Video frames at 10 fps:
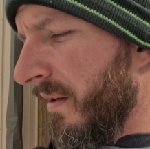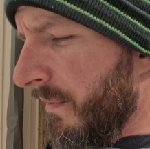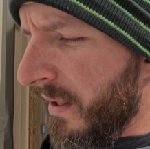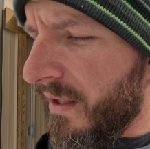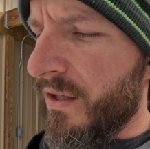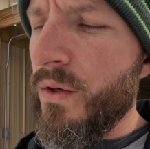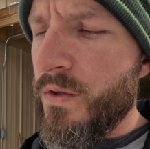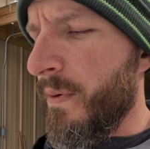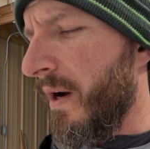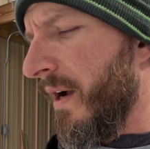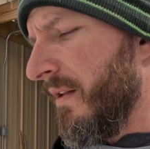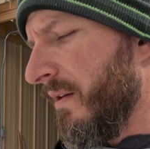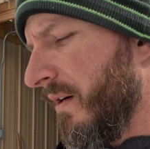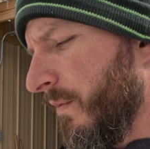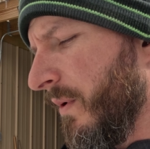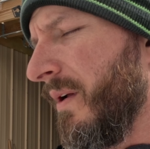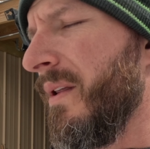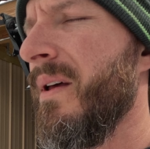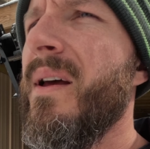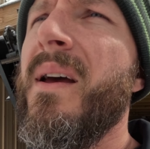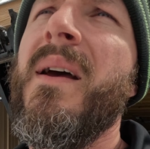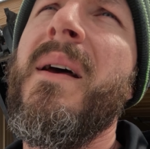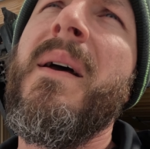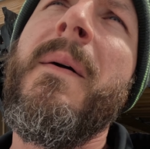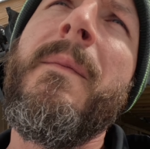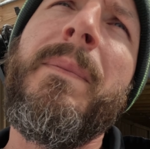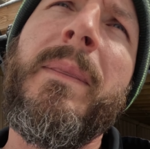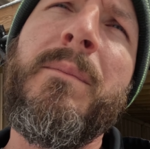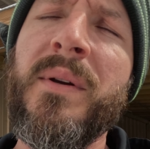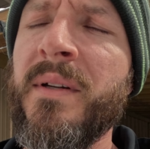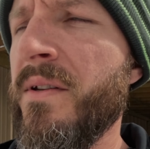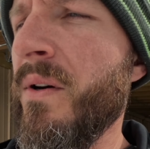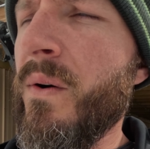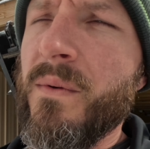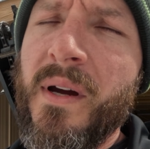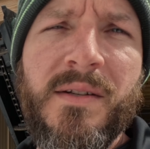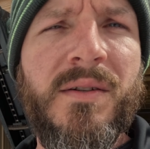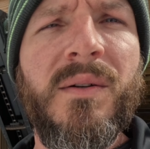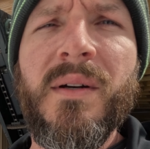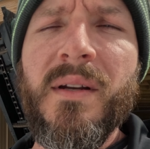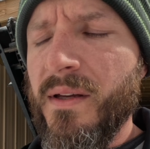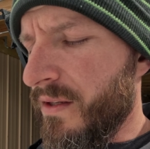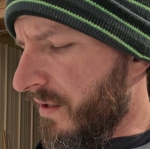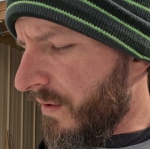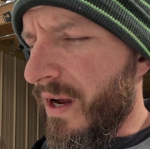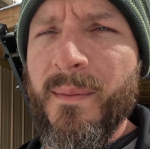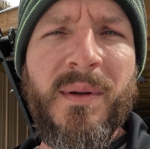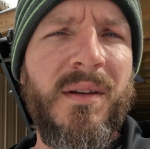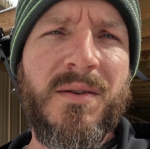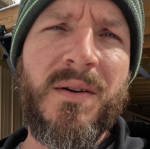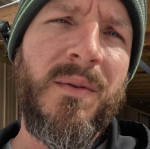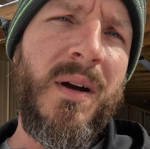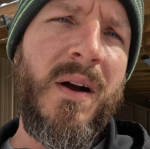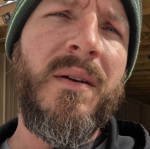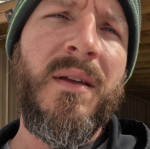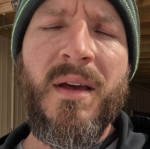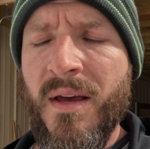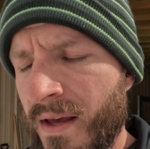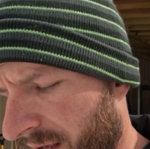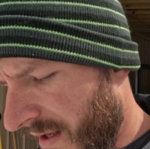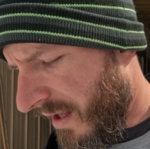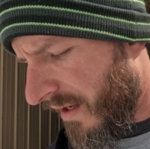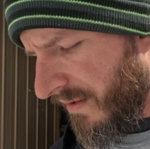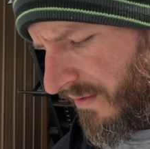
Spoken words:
make a huge pile of wood, bring the tote right to it, you grab it, you turn around, and